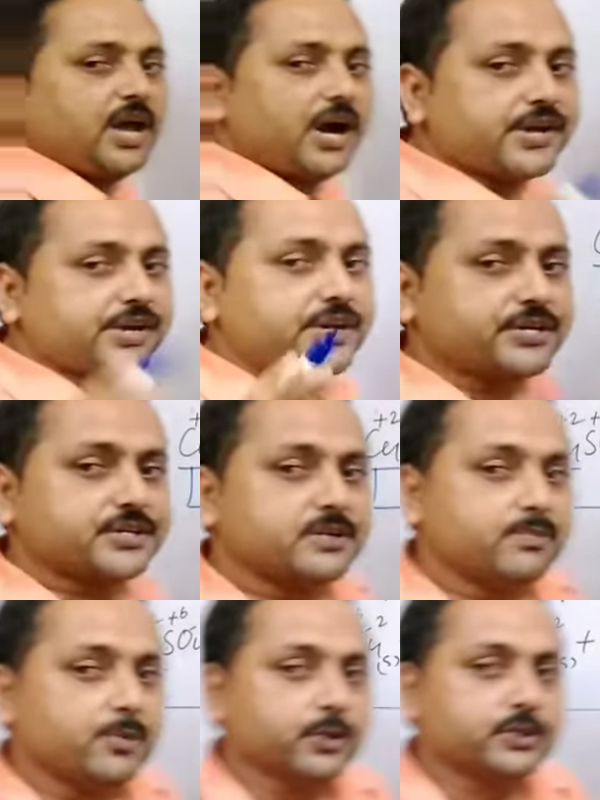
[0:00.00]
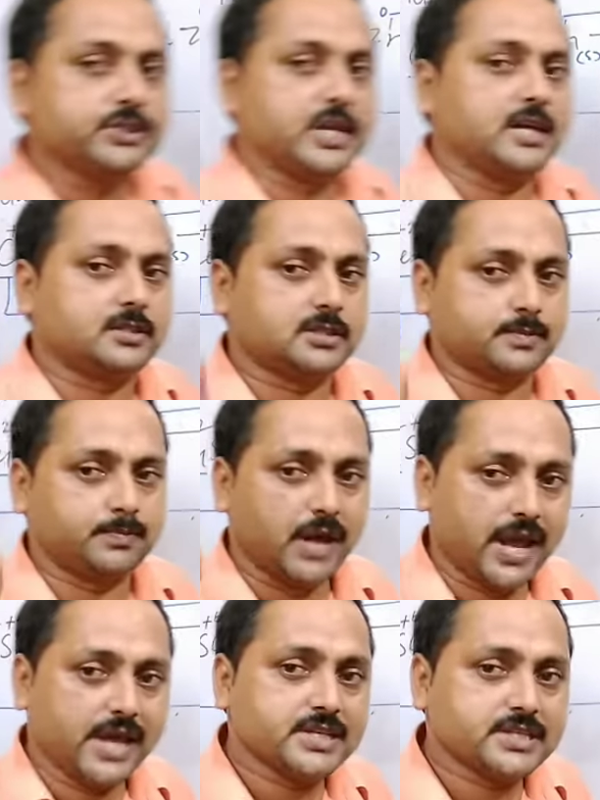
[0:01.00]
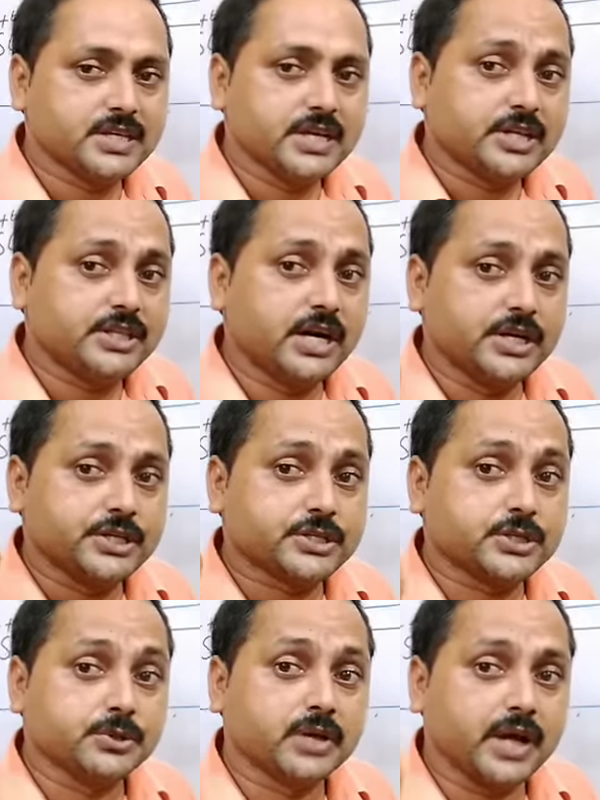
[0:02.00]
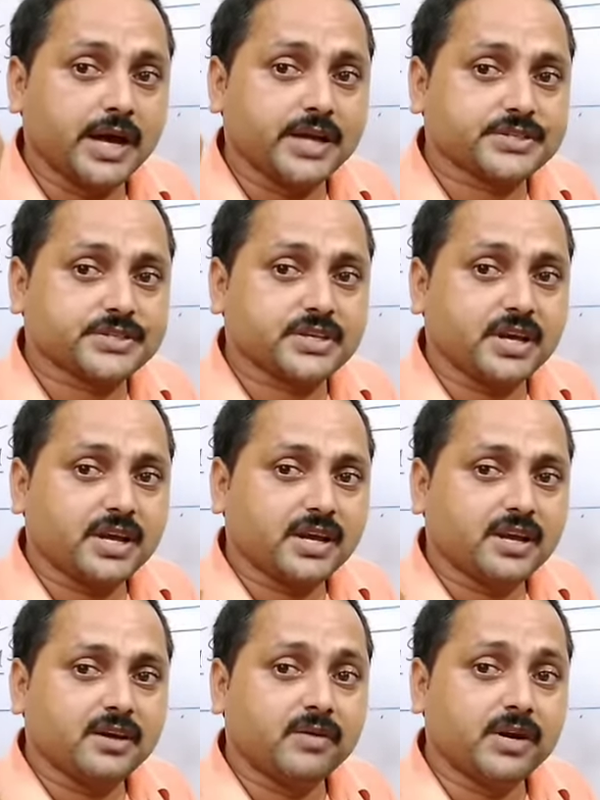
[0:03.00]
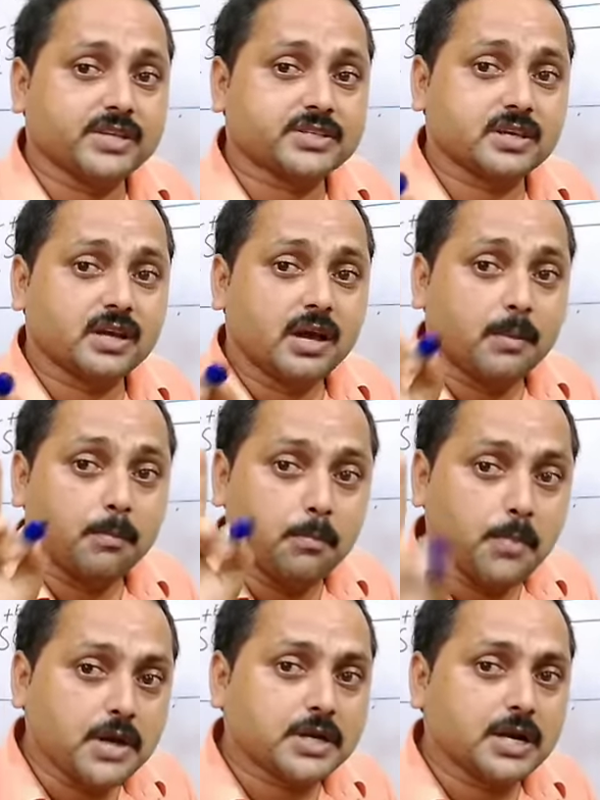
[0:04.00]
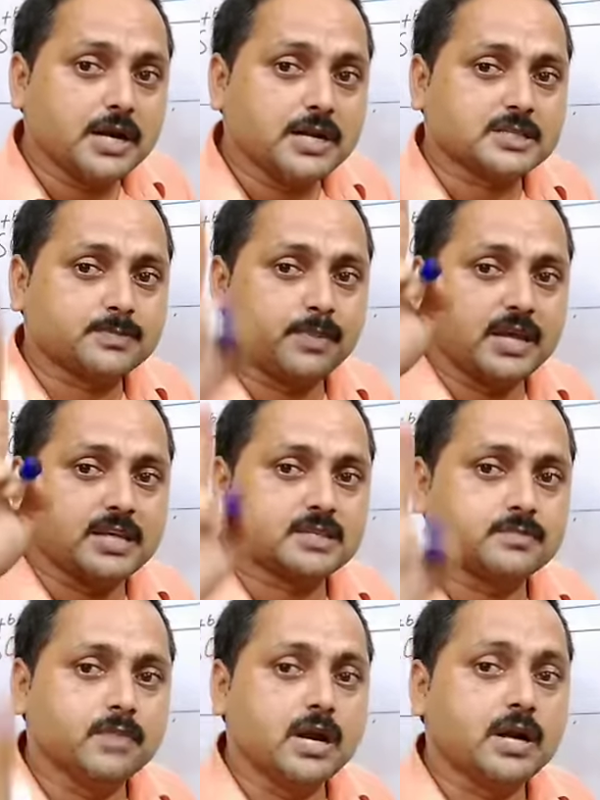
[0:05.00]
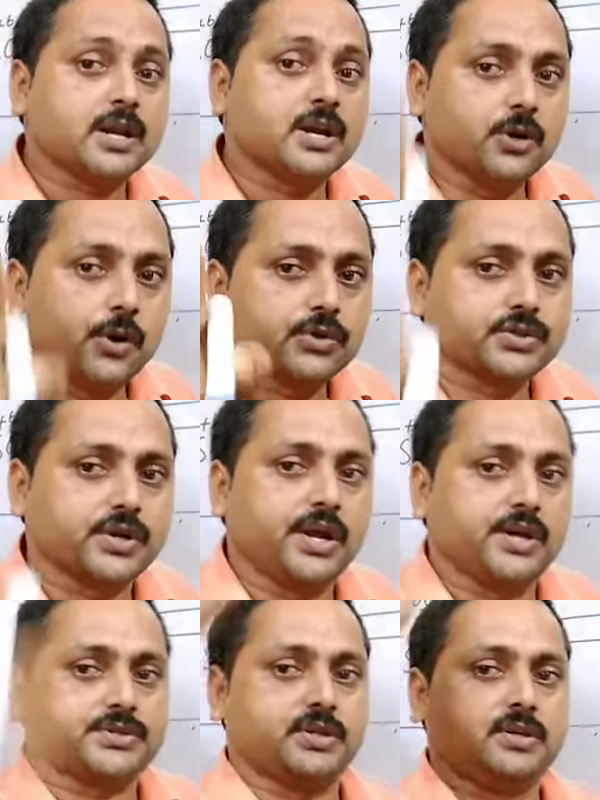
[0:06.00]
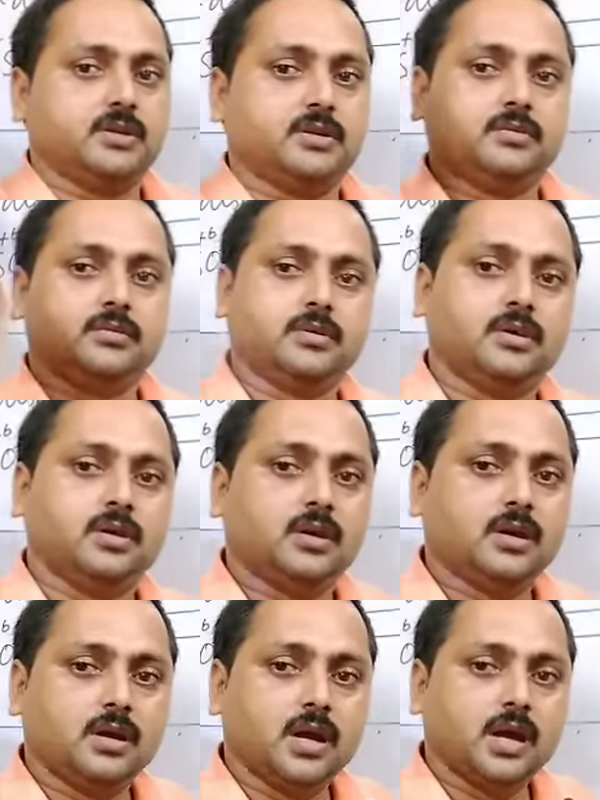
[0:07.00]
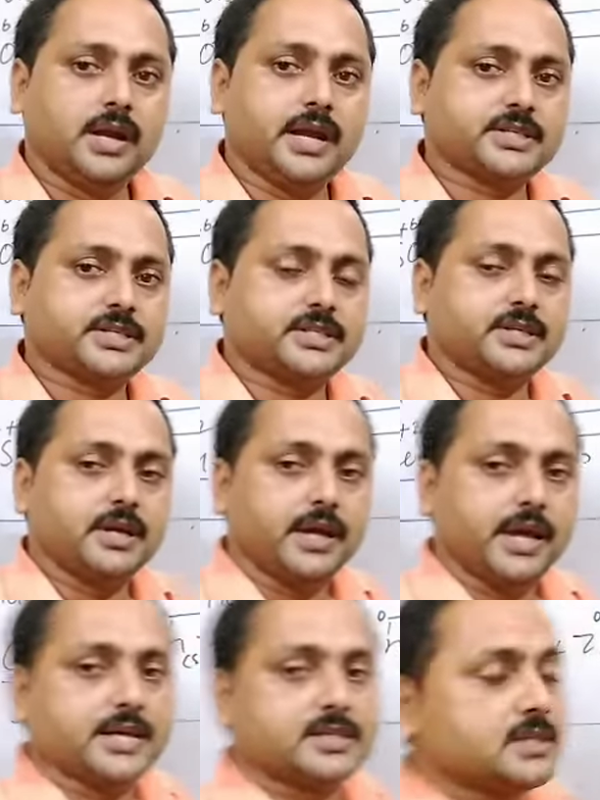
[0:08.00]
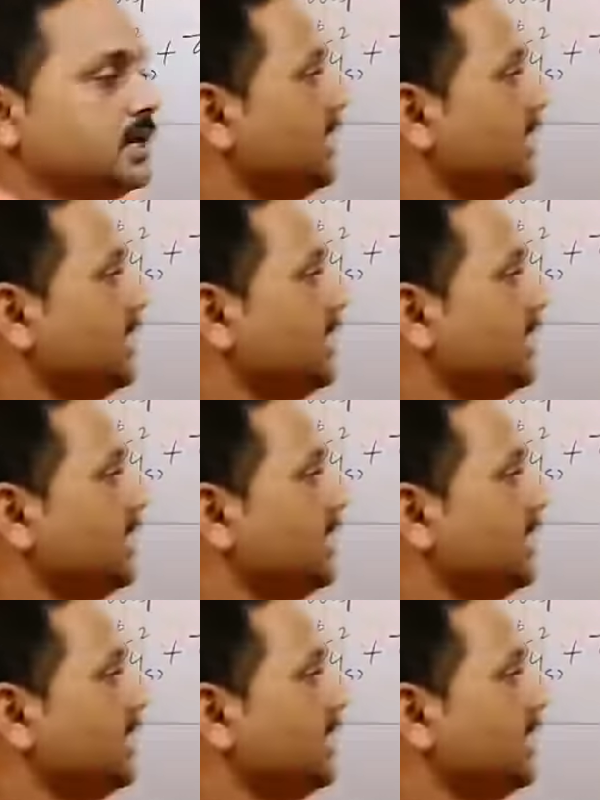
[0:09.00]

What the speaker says: and reduction both takes place, that is known as what is metal displacement redox reaction. Next is